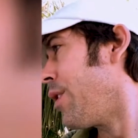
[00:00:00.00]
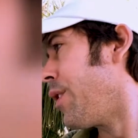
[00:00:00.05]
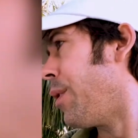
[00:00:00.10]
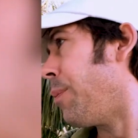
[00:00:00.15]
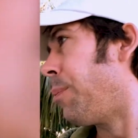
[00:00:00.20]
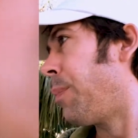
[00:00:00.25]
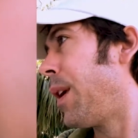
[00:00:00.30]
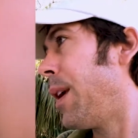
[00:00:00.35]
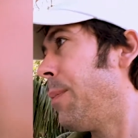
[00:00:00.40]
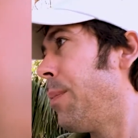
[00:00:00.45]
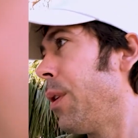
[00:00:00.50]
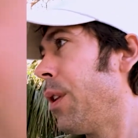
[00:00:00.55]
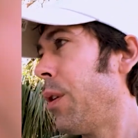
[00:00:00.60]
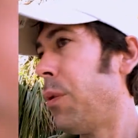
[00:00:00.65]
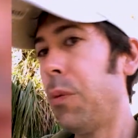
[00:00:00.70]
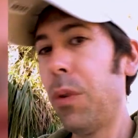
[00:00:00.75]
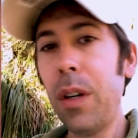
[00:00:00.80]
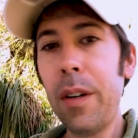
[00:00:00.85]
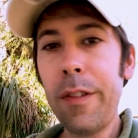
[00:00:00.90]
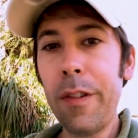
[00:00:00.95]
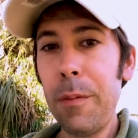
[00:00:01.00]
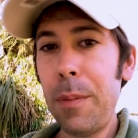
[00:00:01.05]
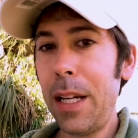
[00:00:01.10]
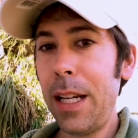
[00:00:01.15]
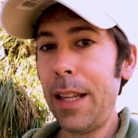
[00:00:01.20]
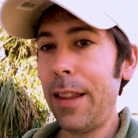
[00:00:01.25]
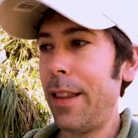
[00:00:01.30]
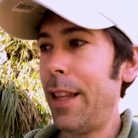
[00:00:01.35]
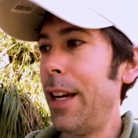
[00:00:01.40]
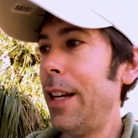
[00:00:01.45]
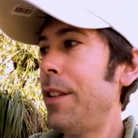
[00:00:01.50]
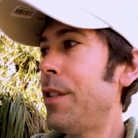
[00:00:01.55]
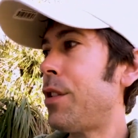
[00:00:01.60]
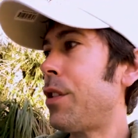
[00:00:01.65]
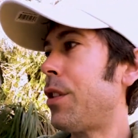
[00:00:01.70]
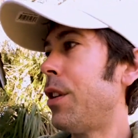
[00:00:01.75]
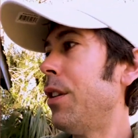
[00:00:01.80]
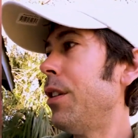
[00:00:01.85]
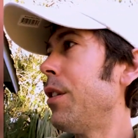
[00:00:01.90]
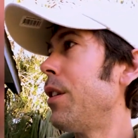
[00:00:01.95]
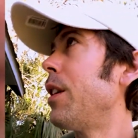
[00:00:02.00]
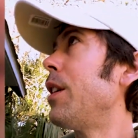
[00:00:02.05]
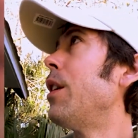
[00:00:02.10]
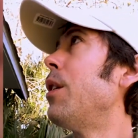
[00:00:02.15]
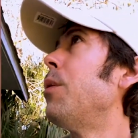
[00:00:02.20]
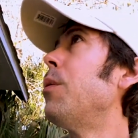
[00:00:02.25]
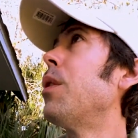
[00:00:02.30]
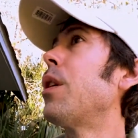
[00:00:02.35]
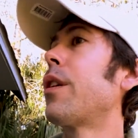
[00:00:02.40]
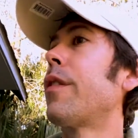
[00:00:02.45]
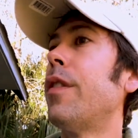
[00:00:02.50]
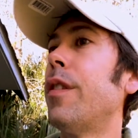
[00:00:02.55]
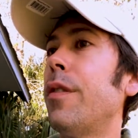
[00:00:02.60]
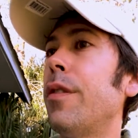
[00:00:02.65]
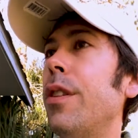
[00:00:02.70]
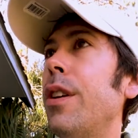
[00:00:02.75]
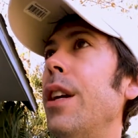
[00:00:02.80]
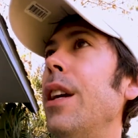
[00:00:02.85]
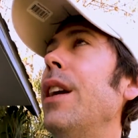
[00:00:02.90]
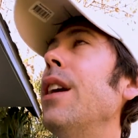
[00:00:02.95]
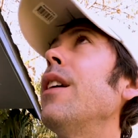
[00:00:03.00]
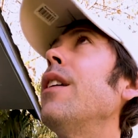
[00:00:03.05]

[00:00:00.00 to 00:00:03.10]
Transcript: The people that work for me, they certainly don't work for free,